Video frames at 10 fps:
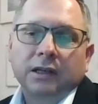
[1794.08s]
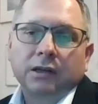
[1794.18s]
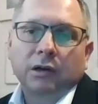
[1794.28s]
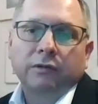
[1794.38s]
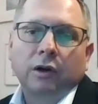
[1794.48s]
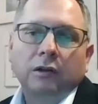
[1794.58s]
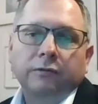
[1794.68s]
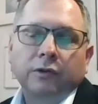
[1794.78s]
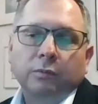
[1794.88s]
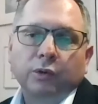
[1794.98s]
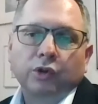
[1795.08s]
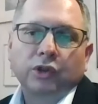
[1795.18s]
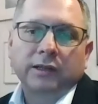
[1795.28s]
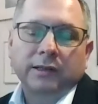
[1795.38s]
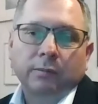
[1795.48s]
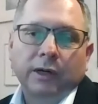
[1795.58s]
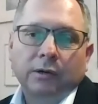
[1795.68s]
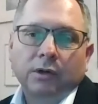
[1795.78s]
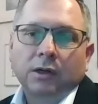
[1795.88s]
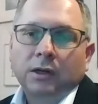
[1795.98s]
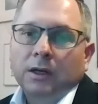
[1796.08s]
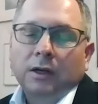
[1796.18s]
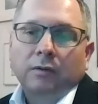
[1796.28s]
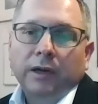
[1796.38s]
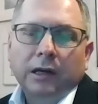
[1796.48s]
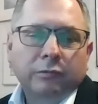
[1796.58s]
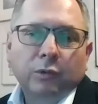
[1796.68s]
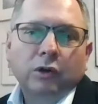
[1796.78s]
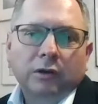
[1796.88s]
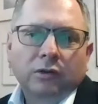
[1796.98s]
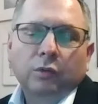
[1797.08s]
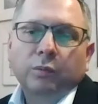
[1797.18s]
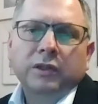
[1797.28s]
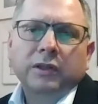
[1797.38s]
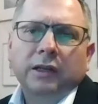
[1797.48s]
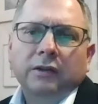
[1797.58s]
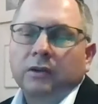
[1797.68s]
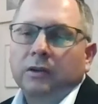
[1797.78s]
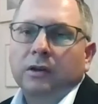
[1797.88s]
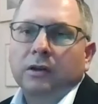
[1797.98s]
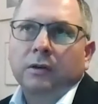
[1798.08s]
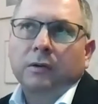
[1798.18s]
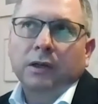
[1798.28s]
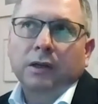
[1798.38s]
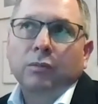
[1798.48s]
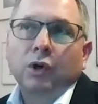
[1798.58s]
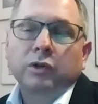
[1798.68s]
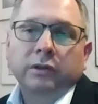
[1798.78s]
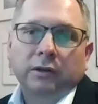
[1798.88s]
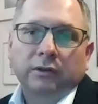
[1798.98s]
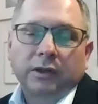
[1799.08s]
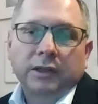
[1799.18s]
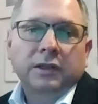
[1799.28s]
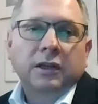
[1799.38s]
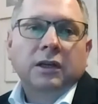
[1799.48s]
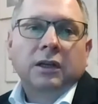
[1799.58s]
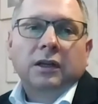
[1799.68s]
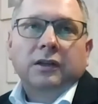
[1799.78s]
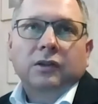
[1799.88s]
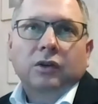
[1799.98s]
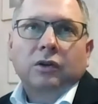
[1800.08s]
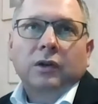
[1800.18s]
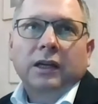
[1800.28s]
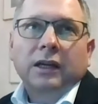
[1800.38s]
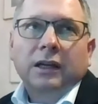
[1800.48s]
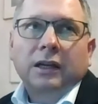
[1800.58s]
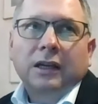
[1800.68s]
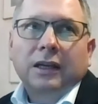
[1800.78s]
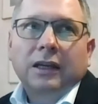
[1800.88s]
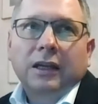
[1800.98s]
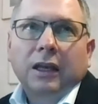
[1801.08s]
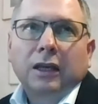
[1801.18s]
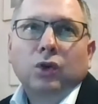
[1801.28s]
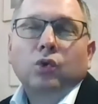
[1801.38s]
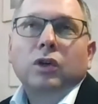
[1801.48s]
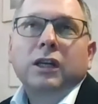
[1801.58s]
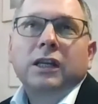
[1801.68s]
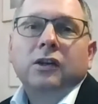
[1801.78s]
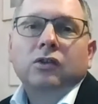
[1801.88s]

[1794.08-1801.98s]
years, you have half new purchasing power. We have more than 2% in most countries. So you need